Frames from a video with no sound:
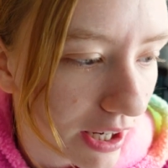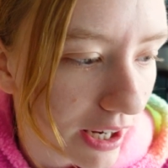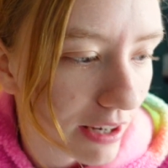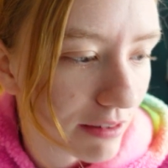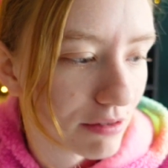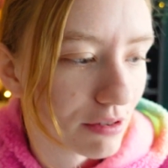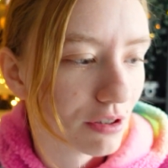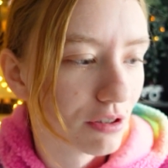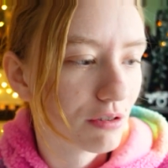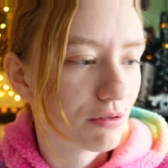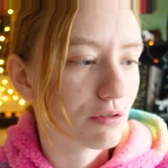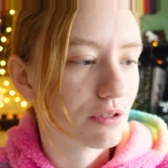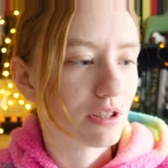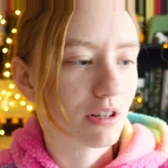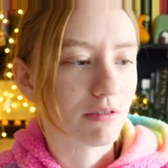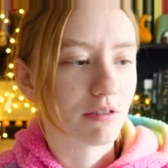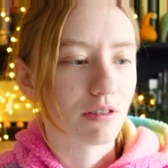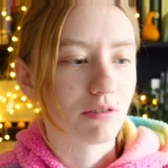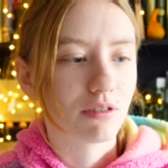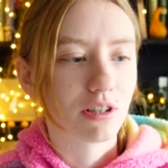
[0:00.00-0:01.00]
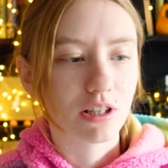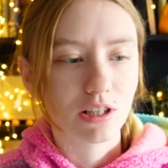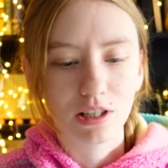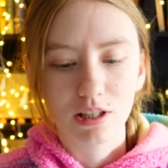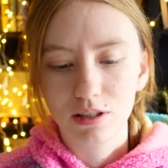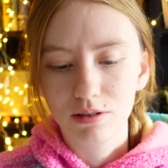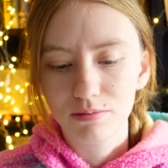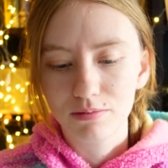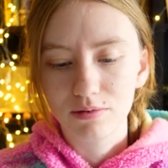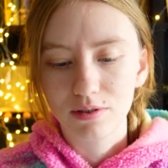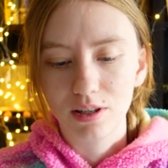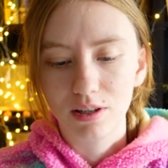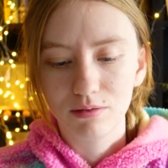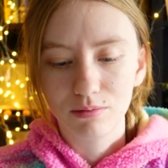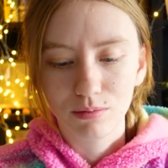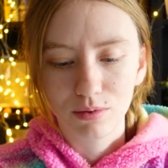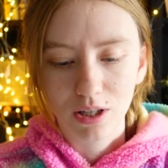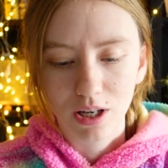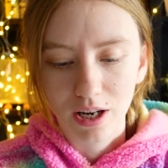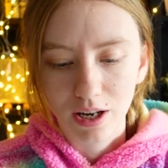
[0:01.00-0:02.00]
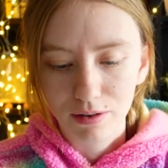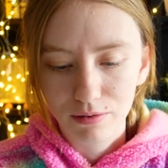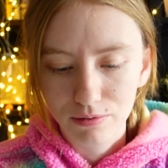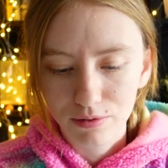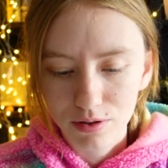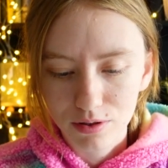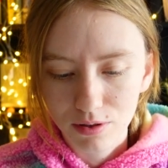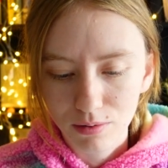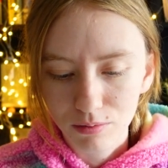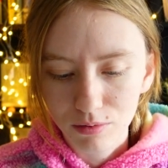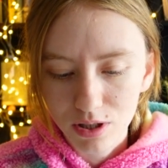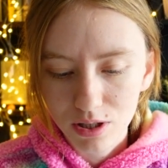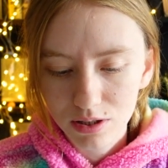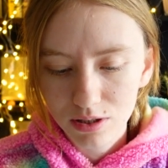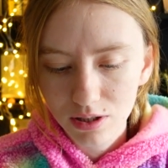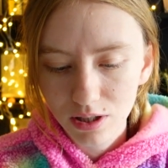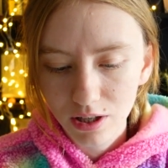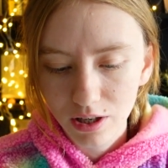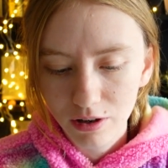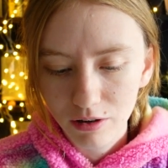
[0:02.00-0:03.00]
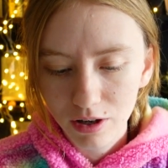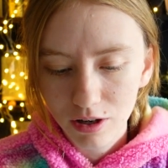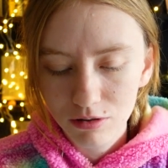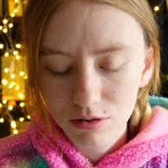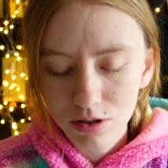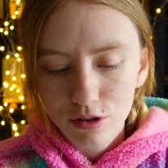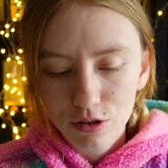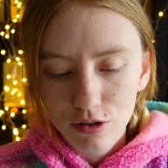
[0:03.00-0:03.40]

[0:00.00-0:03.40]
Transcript: I have a lot of stuffing right here that we have for some reason in our house.